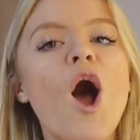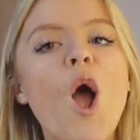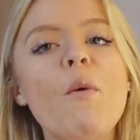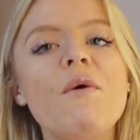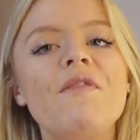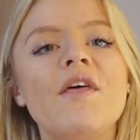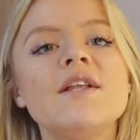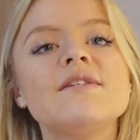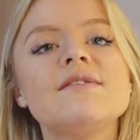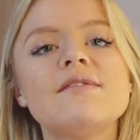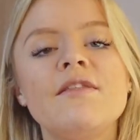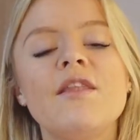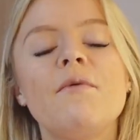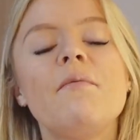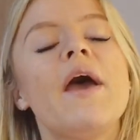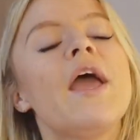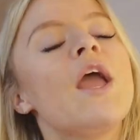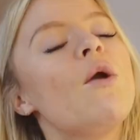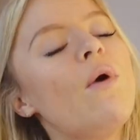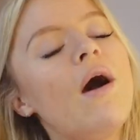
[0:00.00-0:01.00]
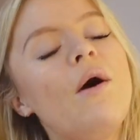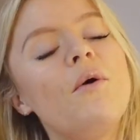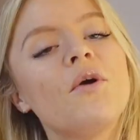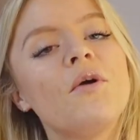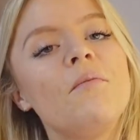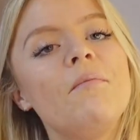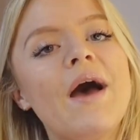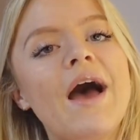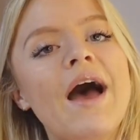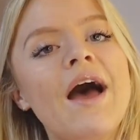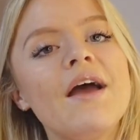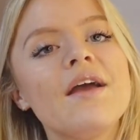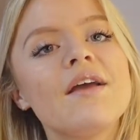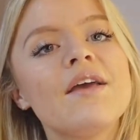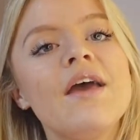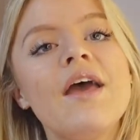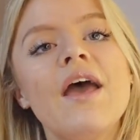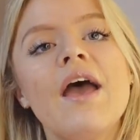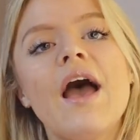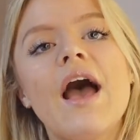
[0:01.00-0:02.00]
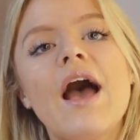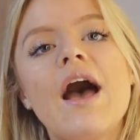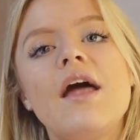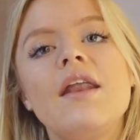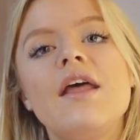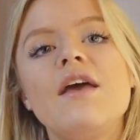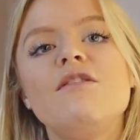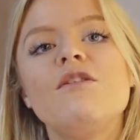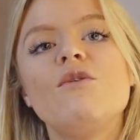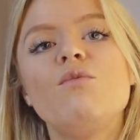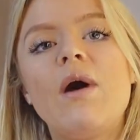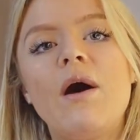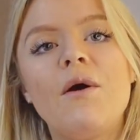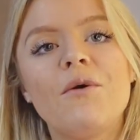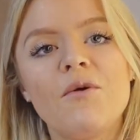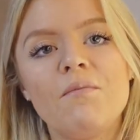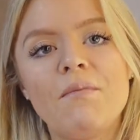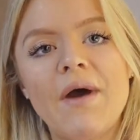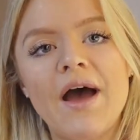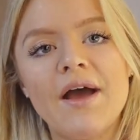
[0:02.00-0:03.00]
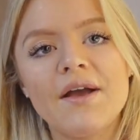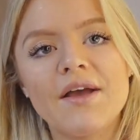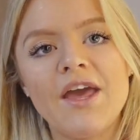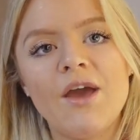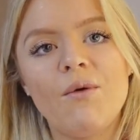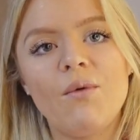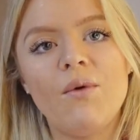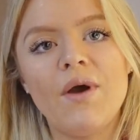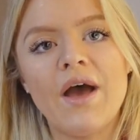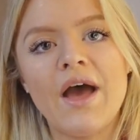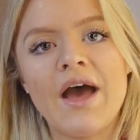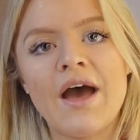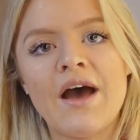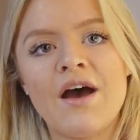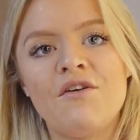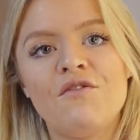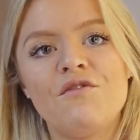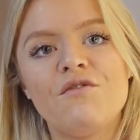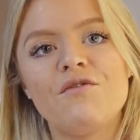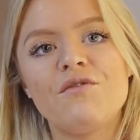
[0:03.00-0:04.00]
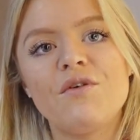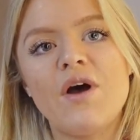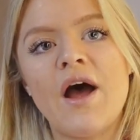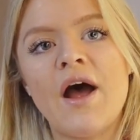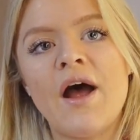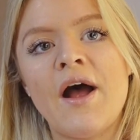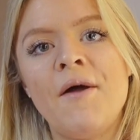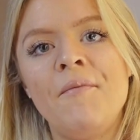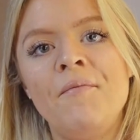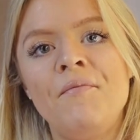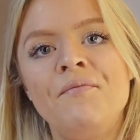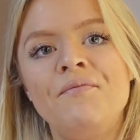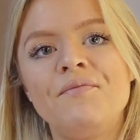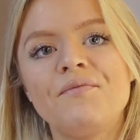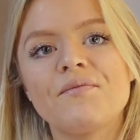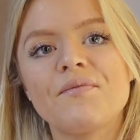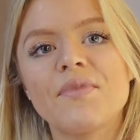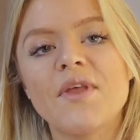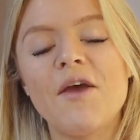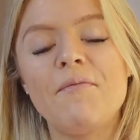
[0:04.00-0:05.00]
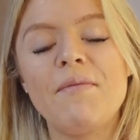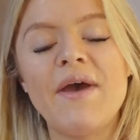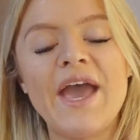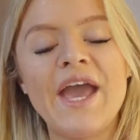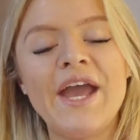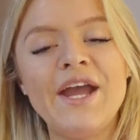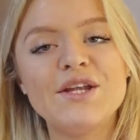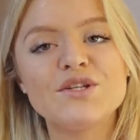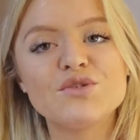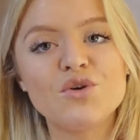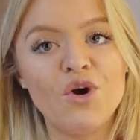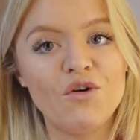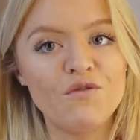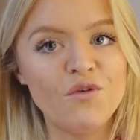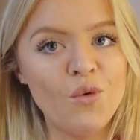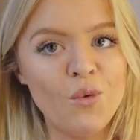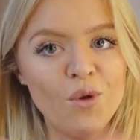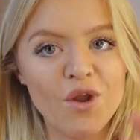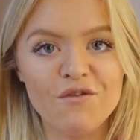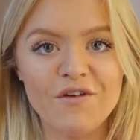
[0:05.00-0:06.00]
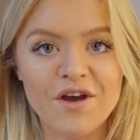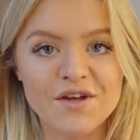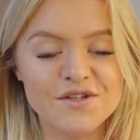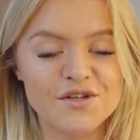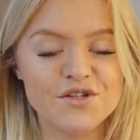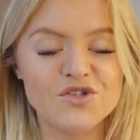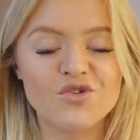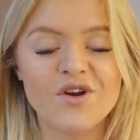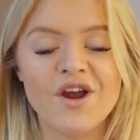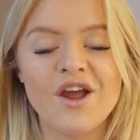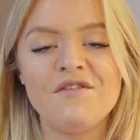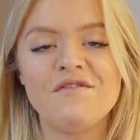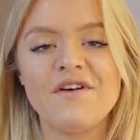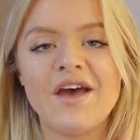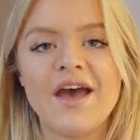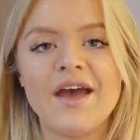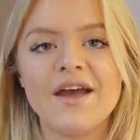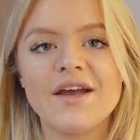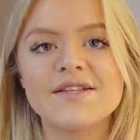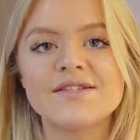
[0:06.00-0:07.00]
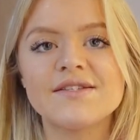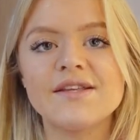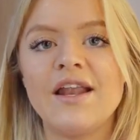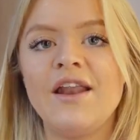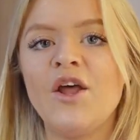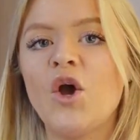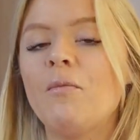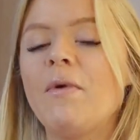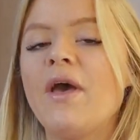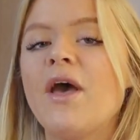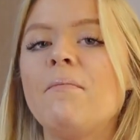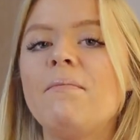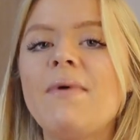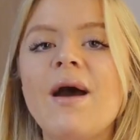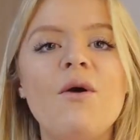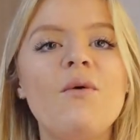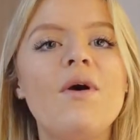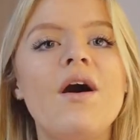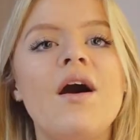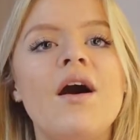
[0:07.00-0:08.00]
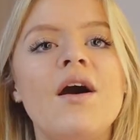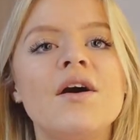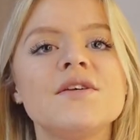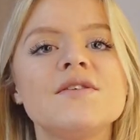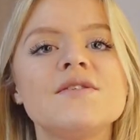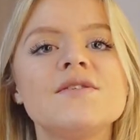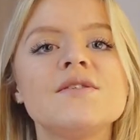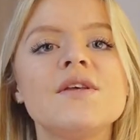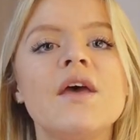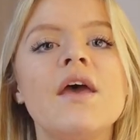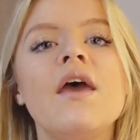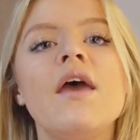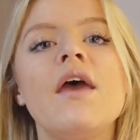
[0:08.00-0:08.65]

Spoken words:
I would then send them a welcome pack, and in the welcome pack it will have a page of all of us at StriveX, a little bit about us,